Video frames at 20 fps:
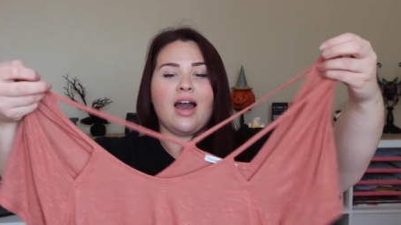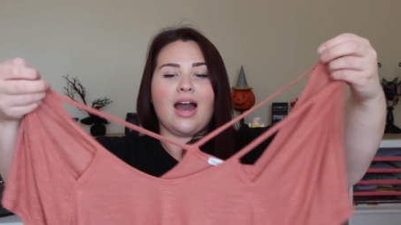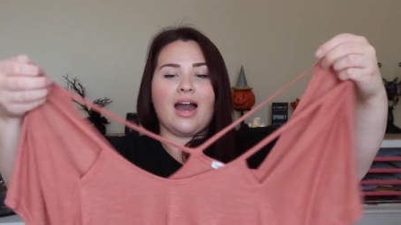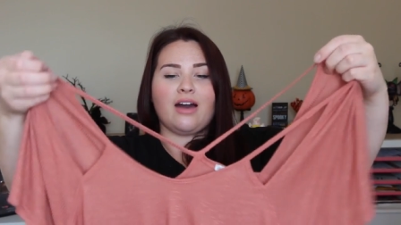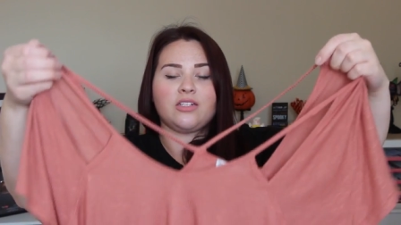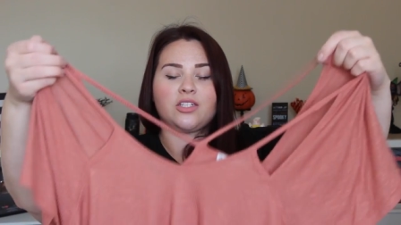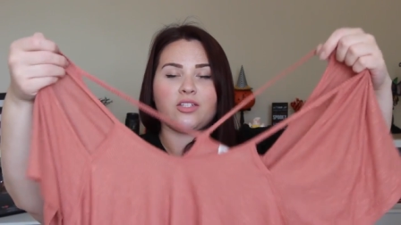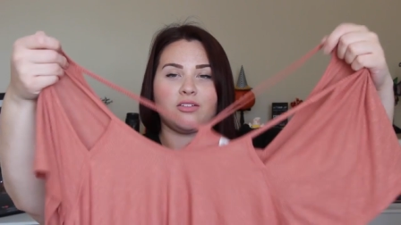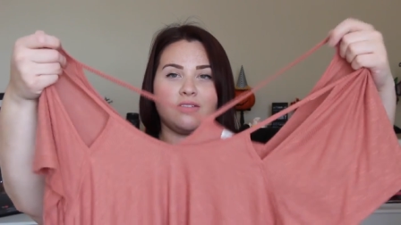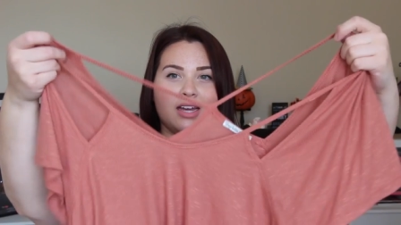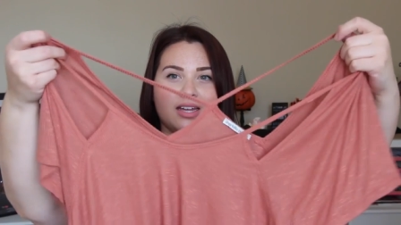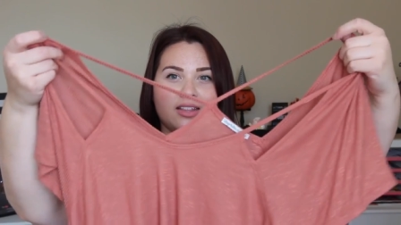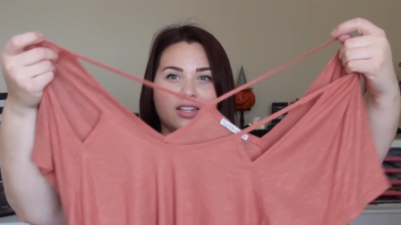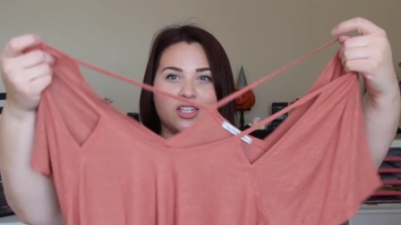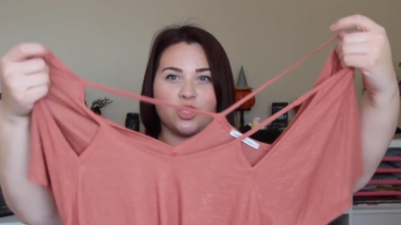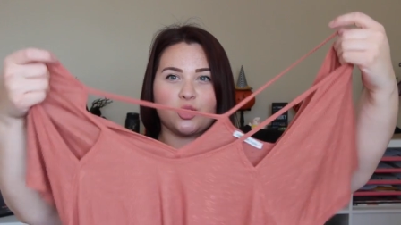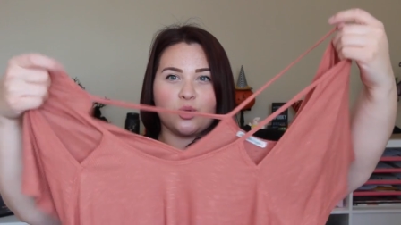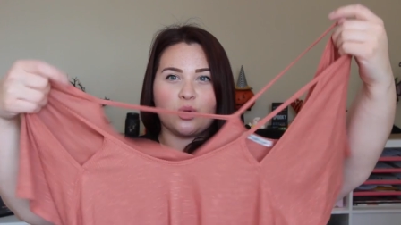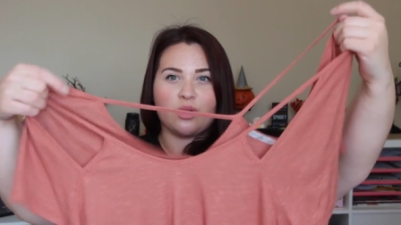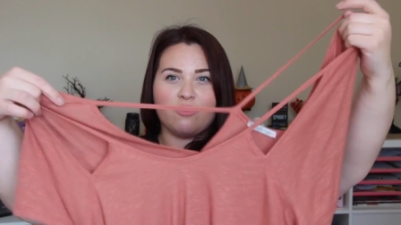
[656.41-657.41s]
I also like
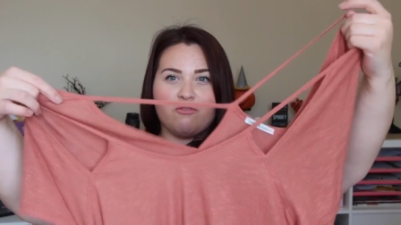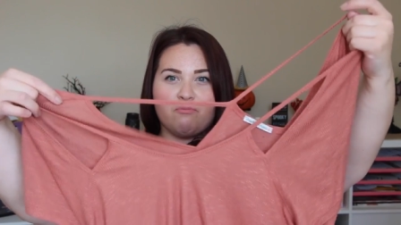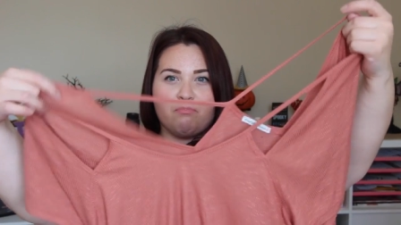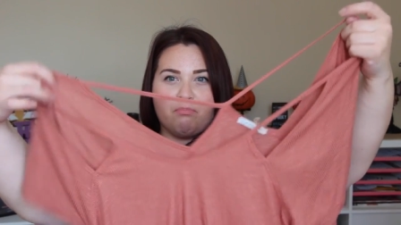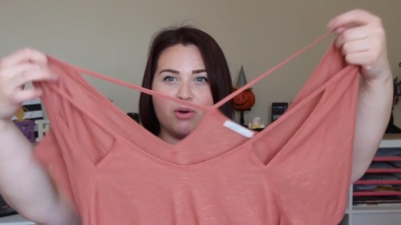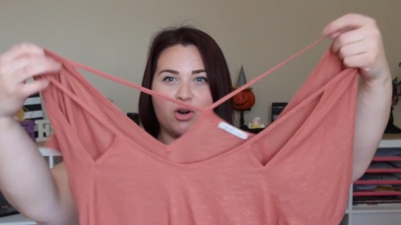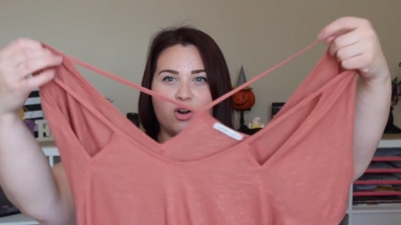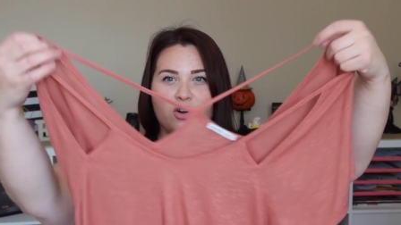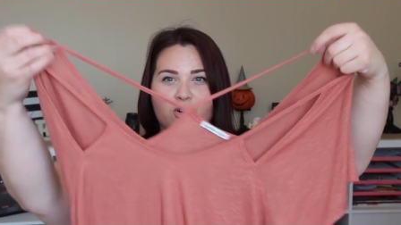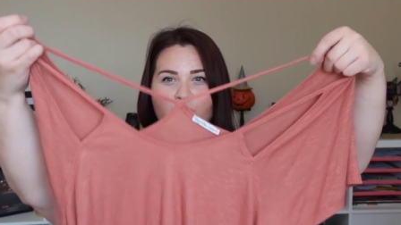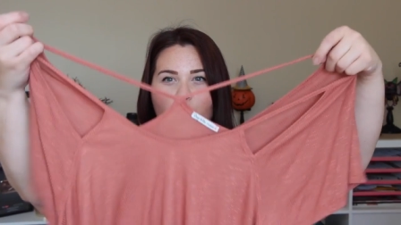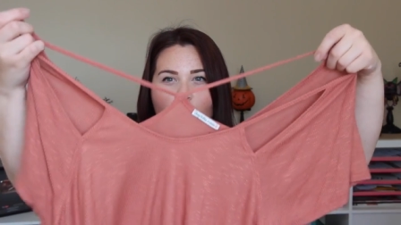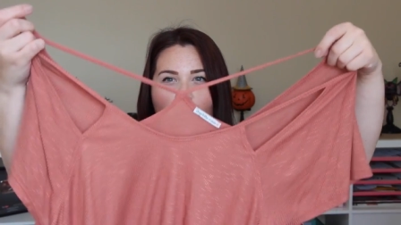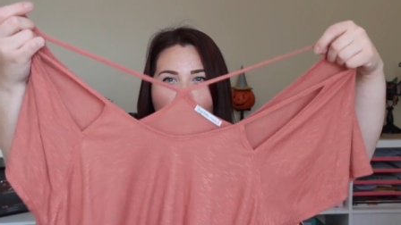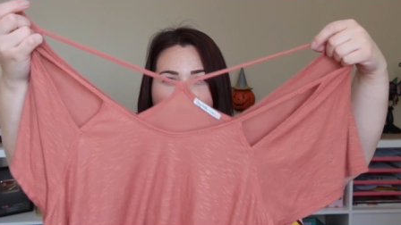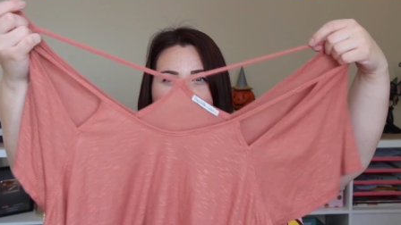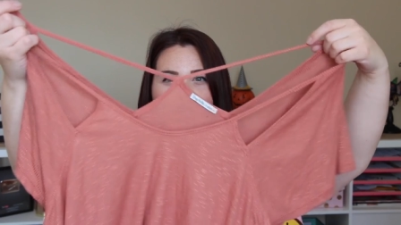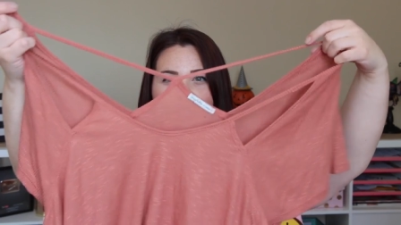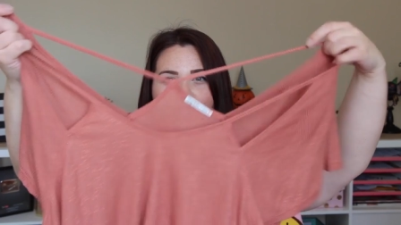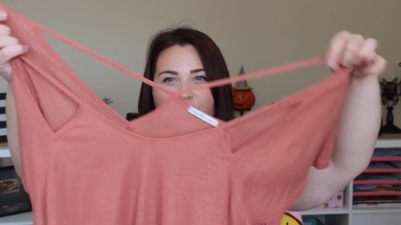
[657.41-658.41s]
this sort of burnt
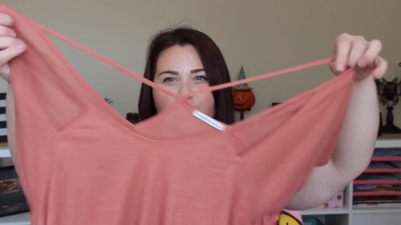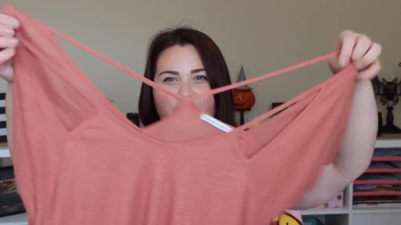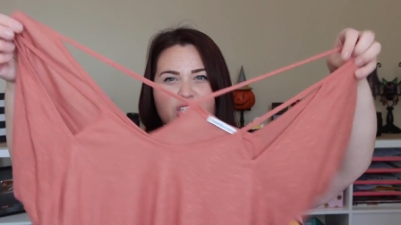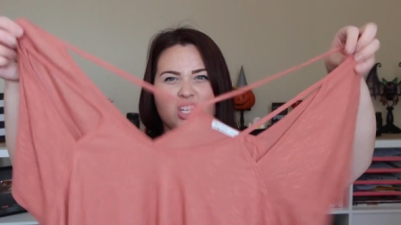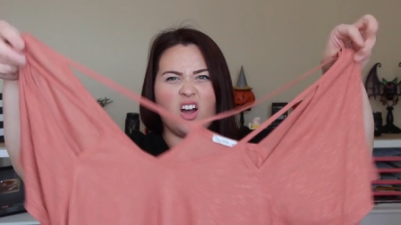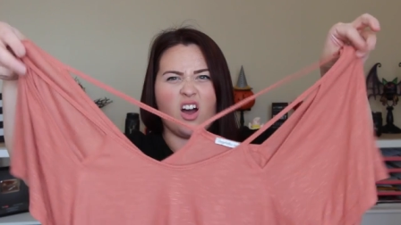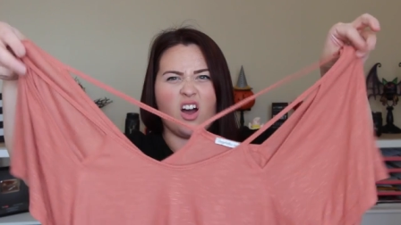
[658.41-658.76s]
orange